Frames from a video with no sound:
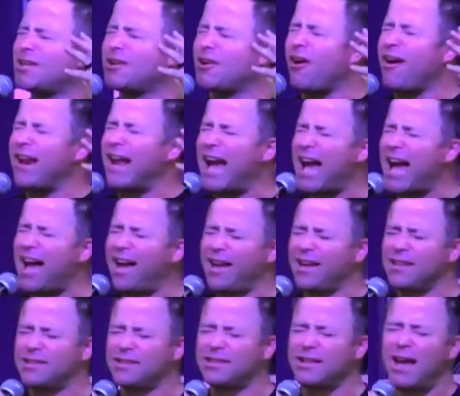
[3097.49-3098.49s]
God
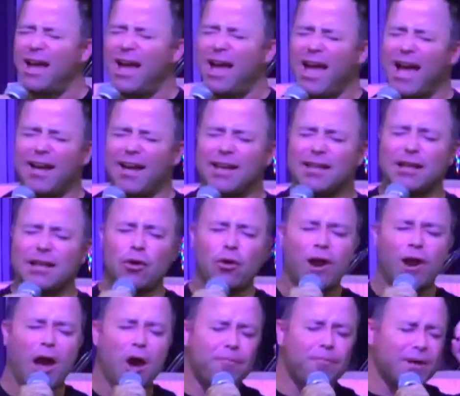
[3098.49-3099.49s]
has. And yet the
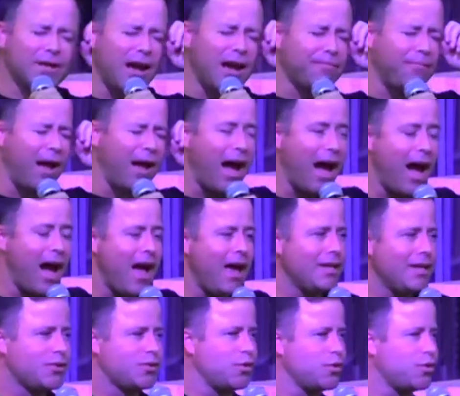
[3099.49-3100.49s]
Lord opened up my
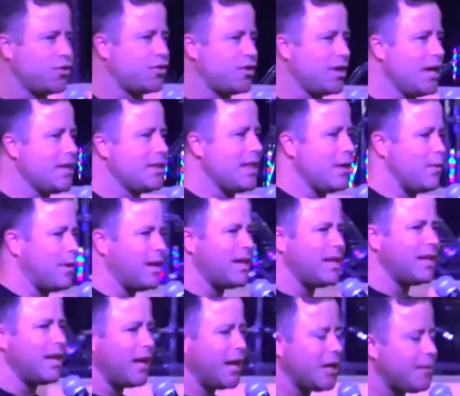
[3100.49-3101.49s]
eyes to see that we
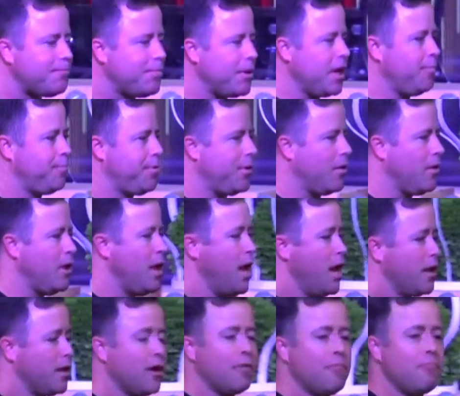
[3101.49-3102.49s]
need people.
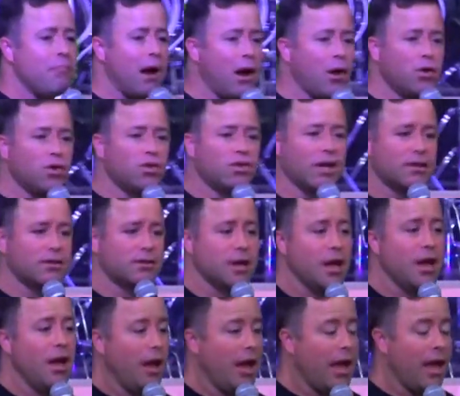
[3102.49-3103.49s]
Your Moses
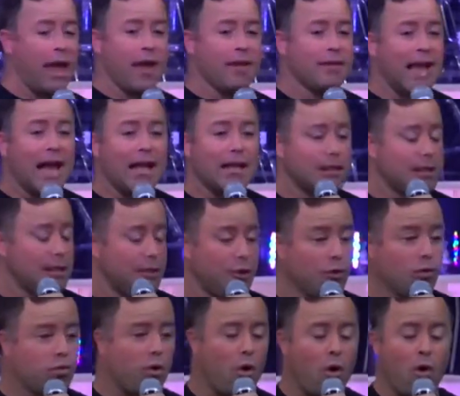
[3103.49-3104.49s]
is at
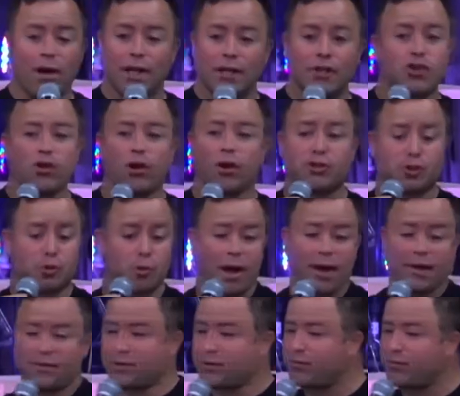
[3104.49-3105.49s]
the war and Joshua
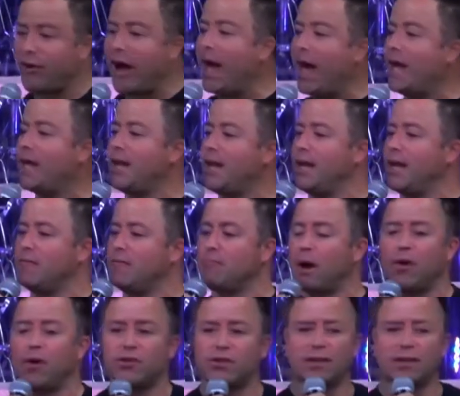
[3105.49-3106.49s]
is fighting. And
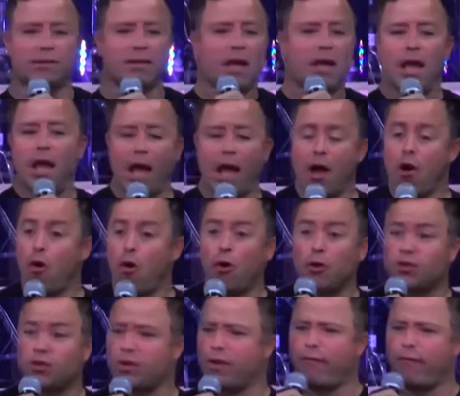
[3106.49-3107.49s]
Moses,
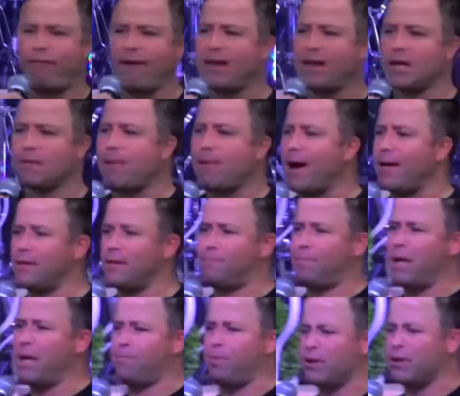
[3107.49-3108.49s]
also offended by the
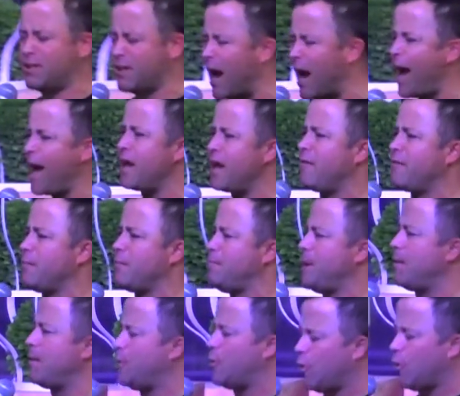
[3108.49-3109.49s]
people, tired of the people,